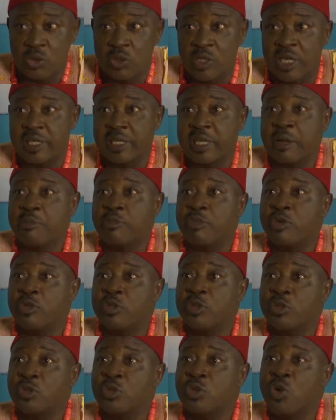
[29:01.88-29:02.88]
It will enable
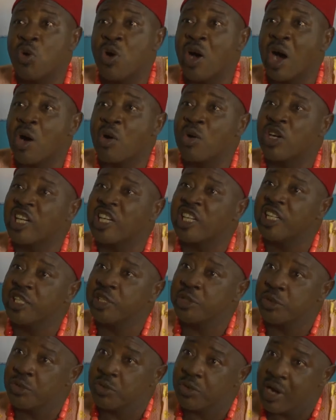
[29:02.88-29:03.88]
you know how
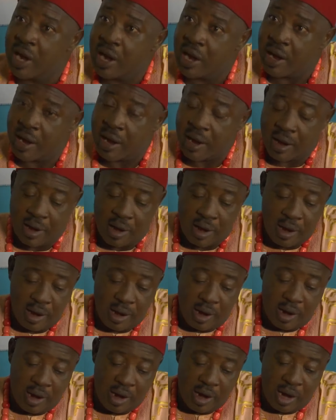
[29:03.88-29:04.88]
clean you
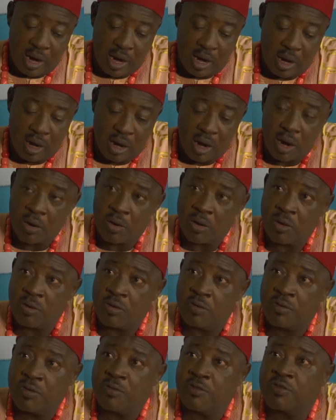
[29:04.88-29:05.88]
are. And
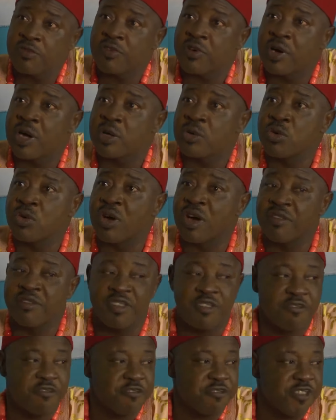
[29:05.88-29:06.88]
how far you have
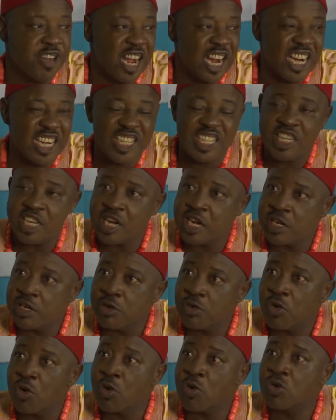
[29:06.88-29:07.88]
infected
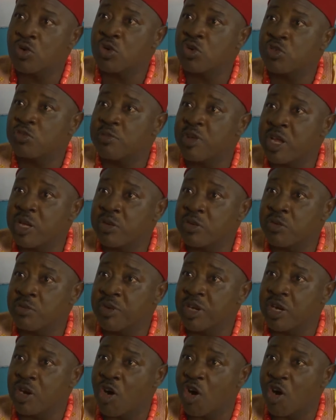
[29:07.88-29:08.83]
all those men you've been